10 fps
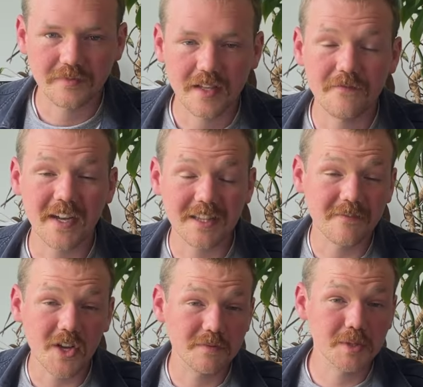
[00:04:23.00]
In fact, the
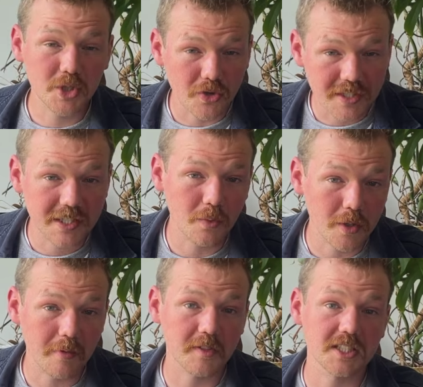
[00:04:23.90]
vast majority of
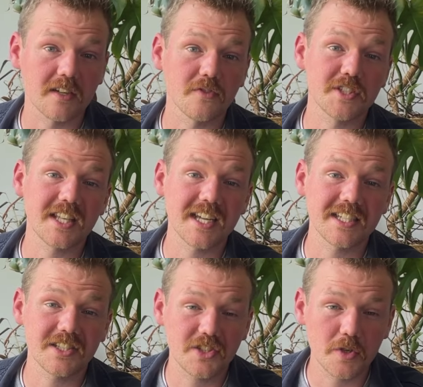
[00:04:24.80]
Warner Brothers Discovery's debt
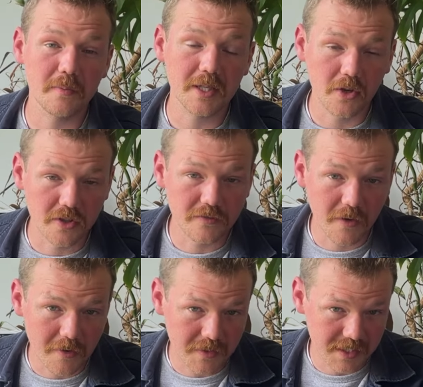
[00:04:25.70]
is due beyond
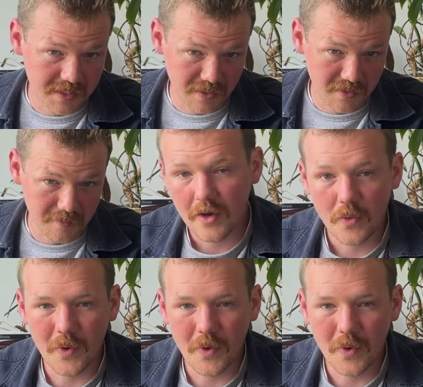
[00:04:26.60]
5 years' time.